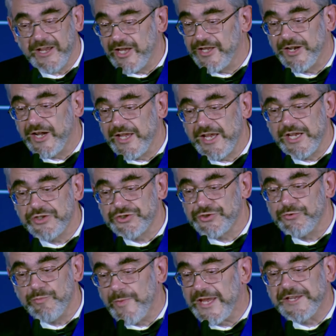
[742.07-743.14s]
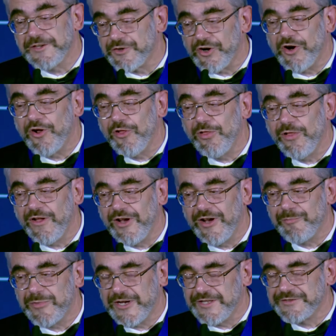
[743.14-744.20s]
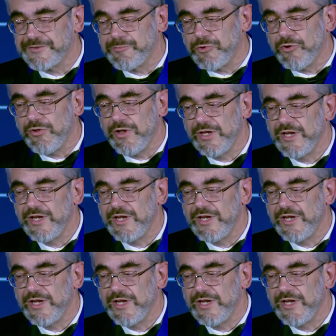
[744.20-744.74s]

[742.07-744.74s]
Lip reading: NIH who make it all possible,